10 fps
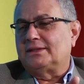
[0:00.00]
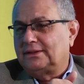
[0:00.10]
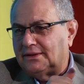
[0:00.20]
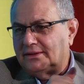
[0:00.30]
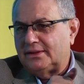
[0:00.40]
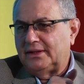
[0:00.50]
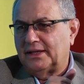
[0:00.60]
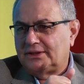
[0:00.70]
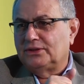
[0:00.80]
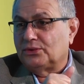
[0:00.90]
accident,
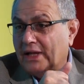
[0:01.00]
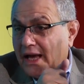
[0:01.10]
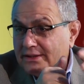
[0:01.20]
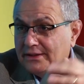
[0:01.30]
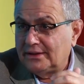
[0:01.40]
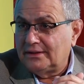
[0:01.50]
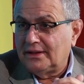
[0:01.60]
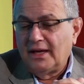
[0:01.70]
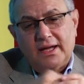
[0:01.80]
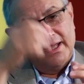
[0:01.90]
gets into the accident,
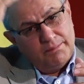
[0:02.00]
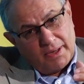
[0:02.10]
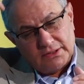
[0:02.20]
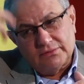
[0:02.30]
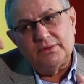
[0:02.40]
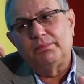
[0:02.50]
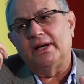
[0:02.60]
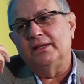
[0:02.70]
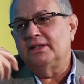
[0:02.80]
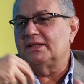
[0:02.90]
and part of the
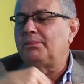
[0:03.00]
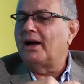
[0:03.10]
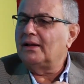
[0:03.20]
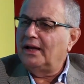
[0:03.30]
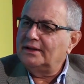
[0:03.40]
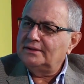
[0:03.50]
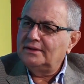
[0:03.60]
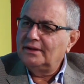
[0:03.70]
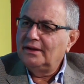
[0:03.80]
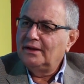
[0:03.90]
brain gets paralyzed.